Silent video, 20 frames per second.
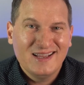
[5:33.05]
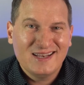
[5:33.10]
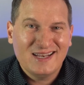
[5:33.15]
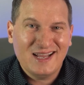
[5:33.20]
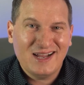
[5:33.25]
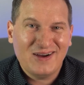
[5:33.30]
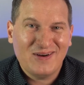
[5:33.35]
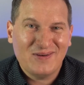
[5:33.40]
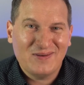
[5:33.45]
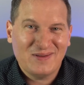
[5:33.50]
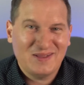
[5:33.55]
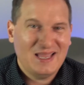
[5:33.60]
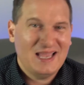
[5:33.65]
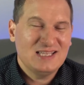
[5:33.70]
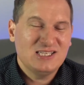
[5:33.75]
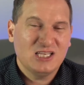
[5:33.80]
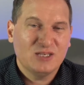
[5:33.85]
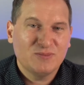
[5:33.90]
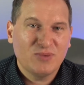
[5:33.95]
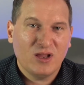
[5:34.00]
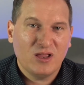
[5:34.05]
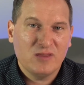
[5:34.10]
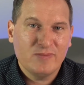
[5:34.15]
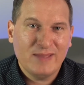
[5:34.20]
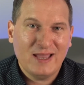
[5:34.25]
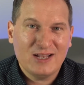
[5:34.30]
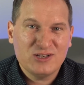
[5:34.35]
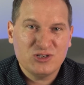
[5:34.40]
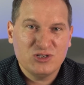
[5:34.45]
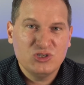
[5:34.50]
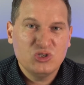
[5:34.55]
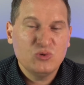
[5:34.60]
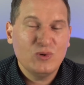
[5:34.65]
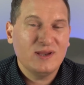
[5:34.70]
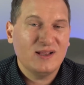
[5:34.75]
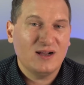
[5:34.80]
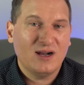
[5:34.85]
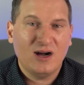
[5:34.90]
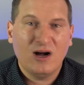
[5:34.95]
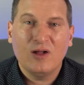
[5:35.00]
Now, as you can probably imagine,
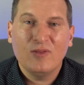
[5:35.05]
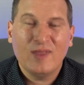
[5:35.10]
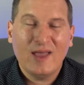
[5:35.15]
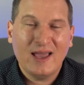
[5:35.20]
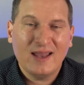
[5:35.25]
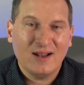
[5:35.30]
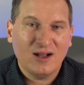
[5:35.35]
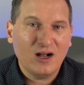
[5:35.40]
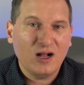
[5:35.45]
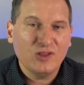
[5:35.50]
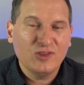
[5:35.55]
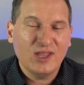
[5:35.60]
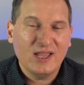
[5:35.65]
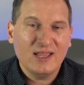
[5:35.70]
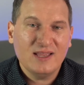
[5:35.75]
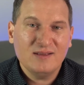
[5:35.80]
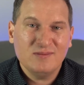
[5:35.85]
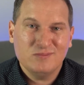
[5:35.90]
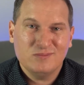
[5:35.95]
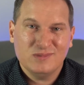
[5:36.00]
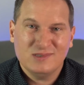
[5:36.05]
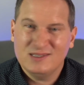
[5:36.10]
doing all that all day